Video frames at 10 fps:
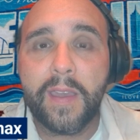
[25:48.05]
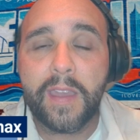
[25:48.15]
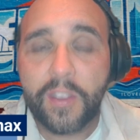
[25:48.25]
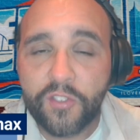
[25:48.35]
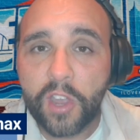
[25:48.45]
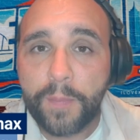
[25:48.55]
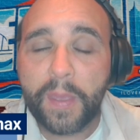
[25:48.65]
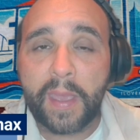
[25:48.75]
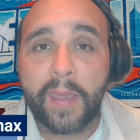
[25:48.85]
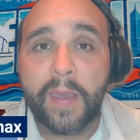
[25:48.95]
he should
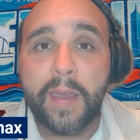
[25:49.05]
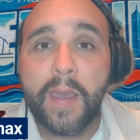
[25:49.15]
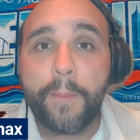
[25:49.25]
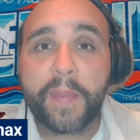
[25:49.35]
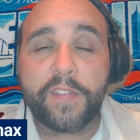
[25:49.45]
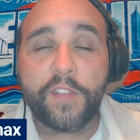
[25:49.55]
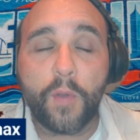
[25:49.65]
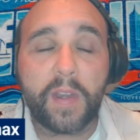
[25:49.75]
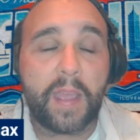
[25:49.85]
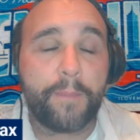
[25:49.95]
be, because he's
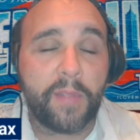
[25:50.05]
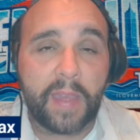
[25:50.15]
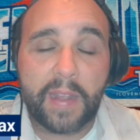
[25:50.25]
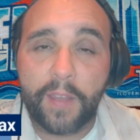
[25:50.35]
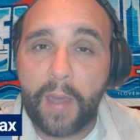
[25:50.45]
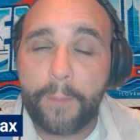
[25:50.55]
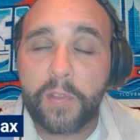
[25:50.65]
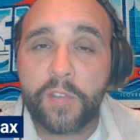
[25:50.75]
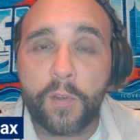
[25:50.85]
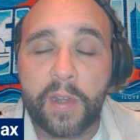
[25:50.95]
going to get plenty of
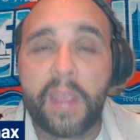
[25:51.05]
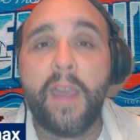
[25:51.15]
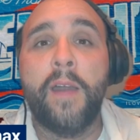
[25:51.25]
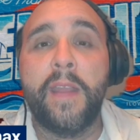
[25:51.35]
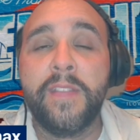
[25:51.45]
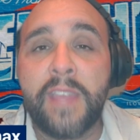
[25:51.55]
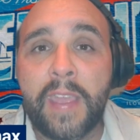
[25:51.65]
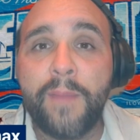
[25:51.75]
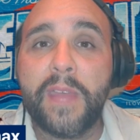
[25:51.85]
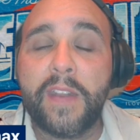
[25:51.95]
opportunity on a
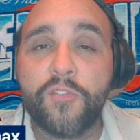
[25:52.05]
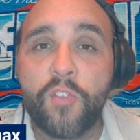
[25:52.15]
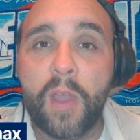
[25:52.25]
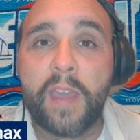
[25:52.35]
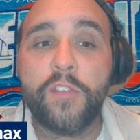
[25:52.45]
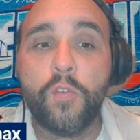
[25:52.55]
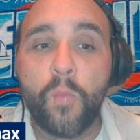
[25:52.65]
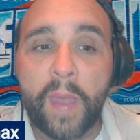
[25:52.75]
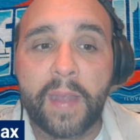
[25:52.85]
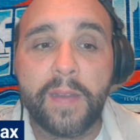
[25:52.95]
team that is trying to
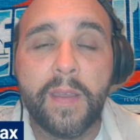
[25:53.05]
win.